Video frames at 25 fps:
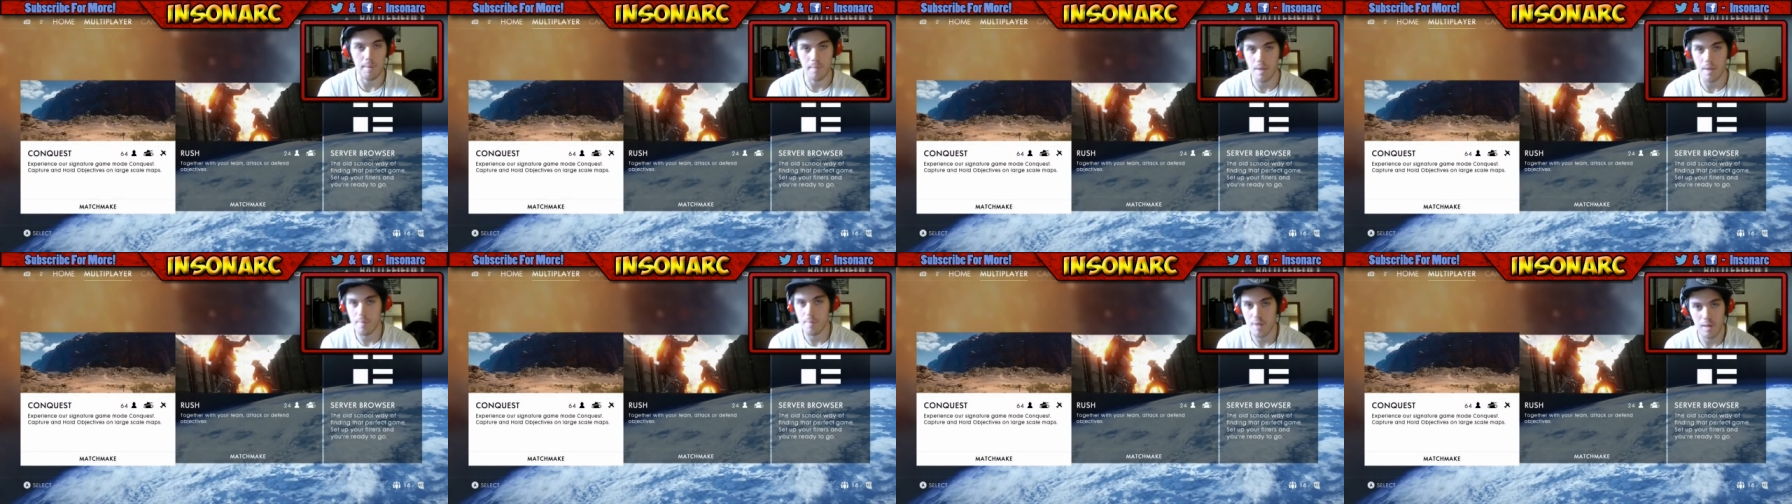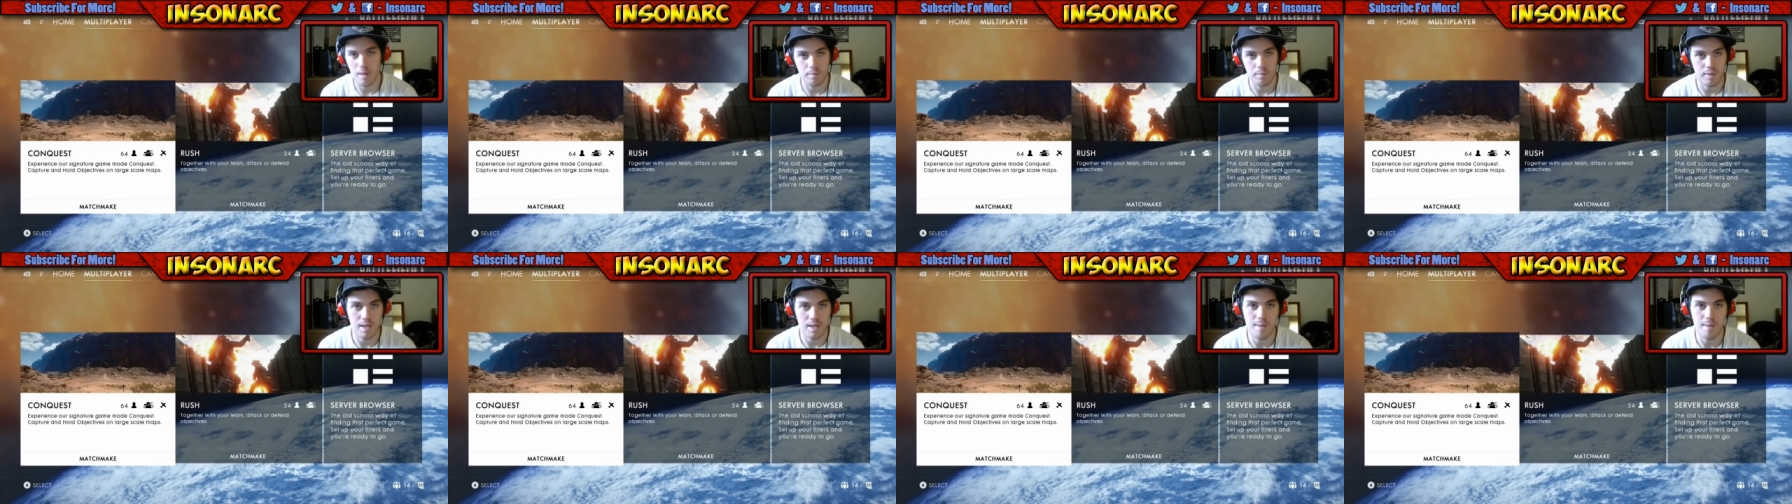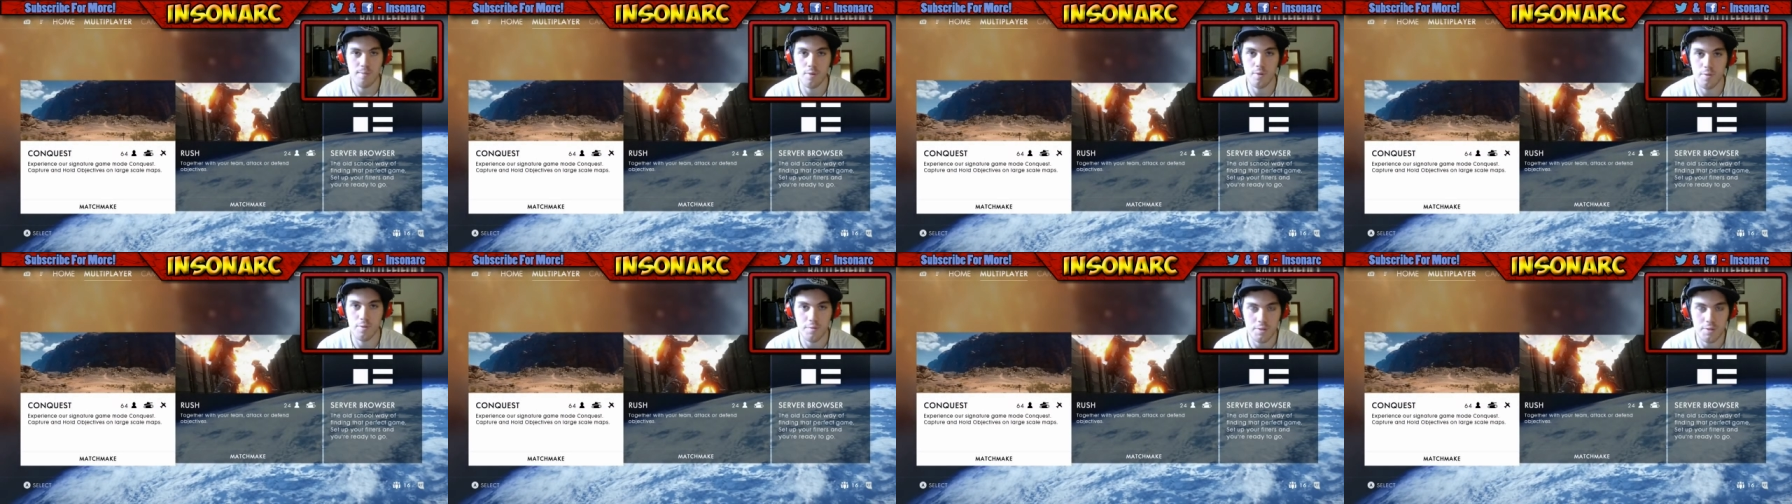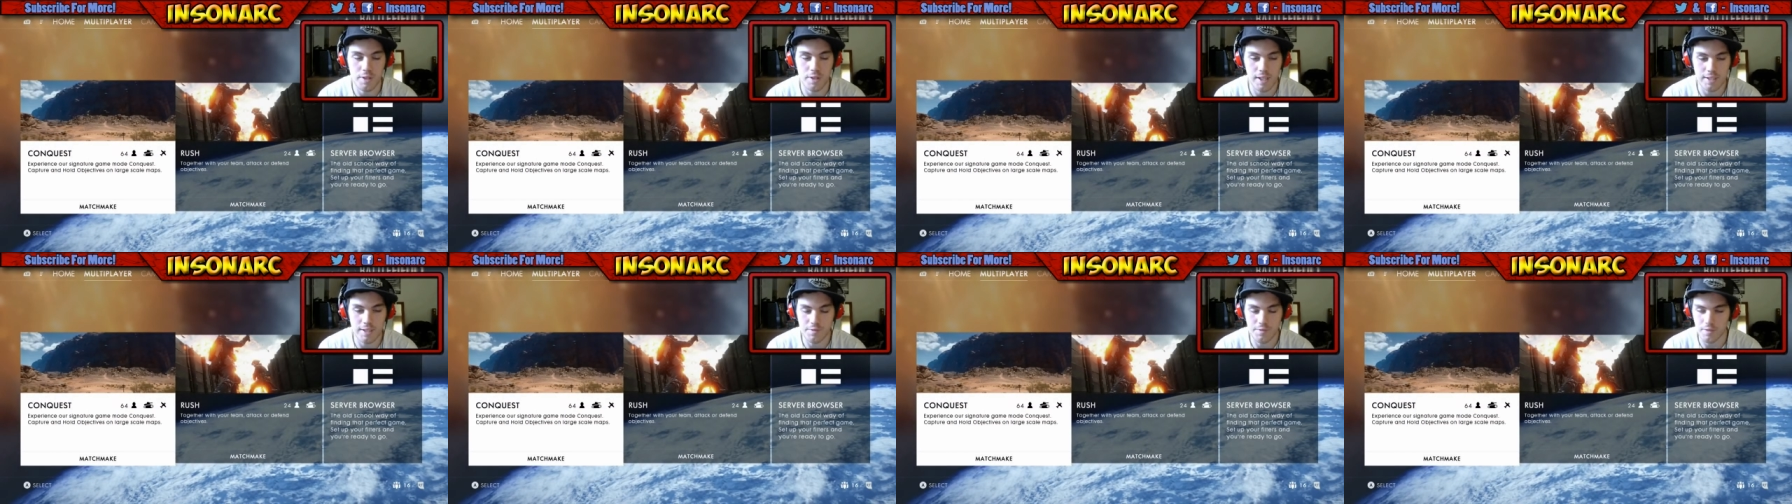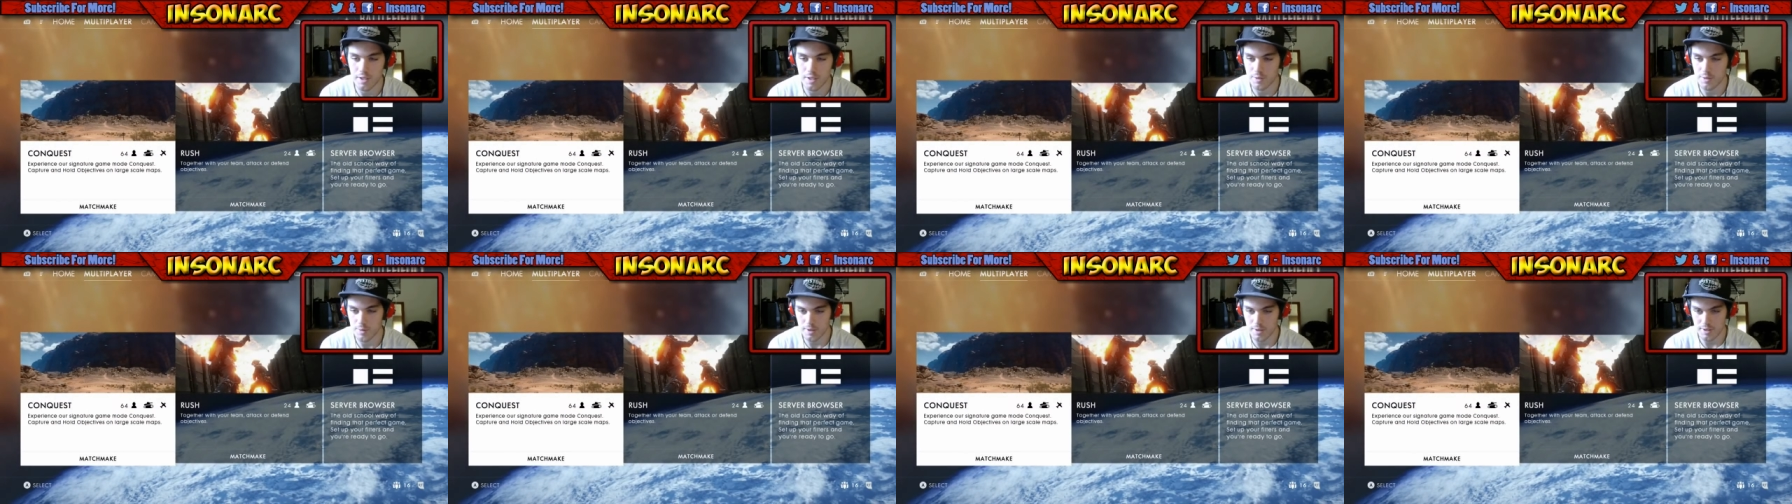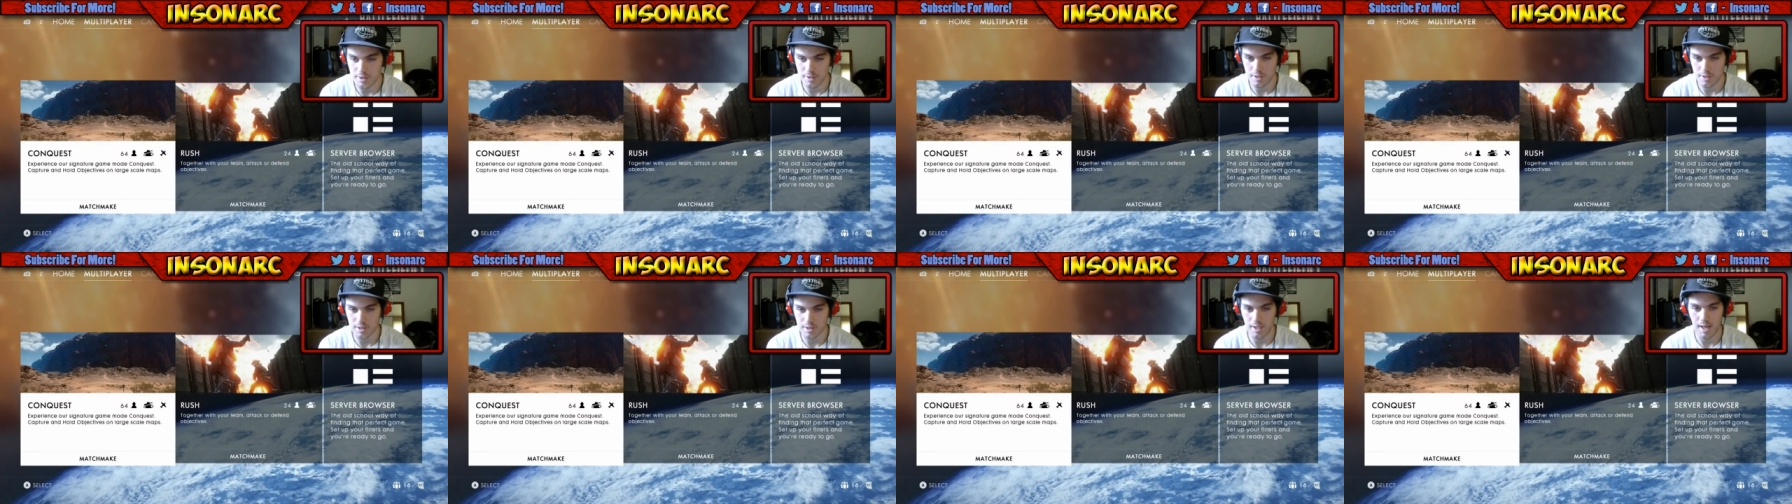maybe I'll play it more for you guys if you guys want to
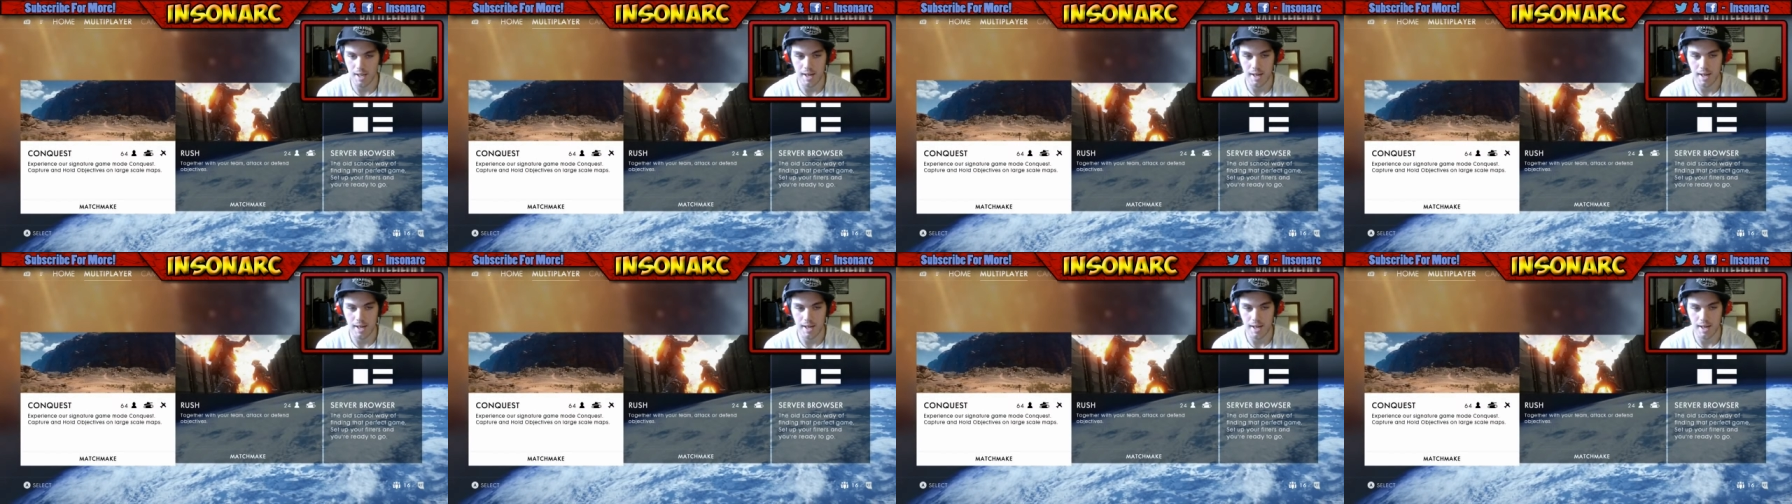see it.